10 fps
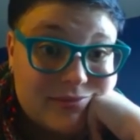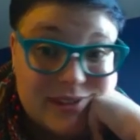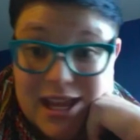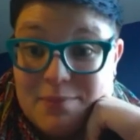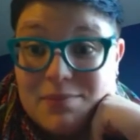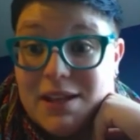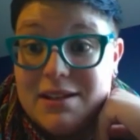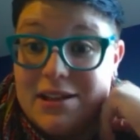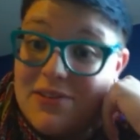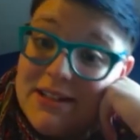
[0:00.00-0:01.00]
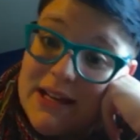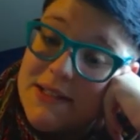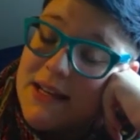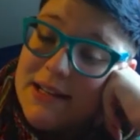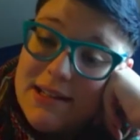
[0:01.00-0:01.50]
Yeah, and if it
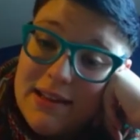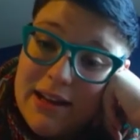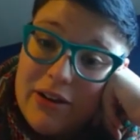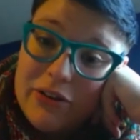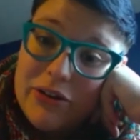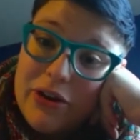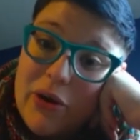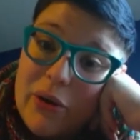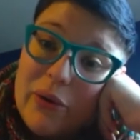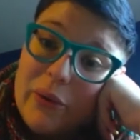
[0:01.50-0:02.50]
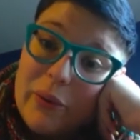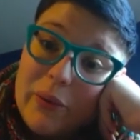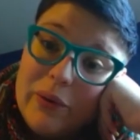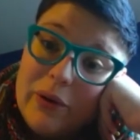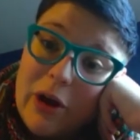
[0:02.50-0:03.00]
doesn't, then I'll
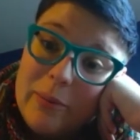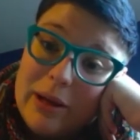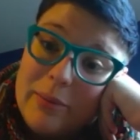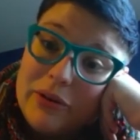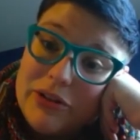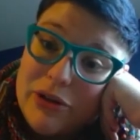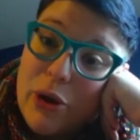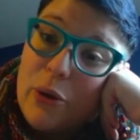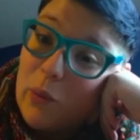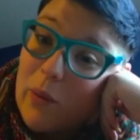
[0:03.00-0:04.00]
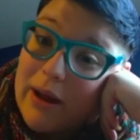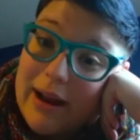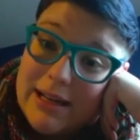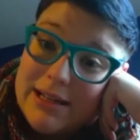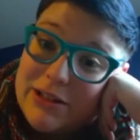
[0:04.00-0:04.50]
be able to know what I
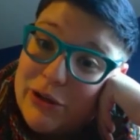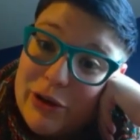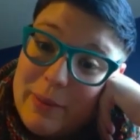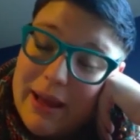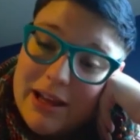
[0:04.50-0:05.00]
need to do to make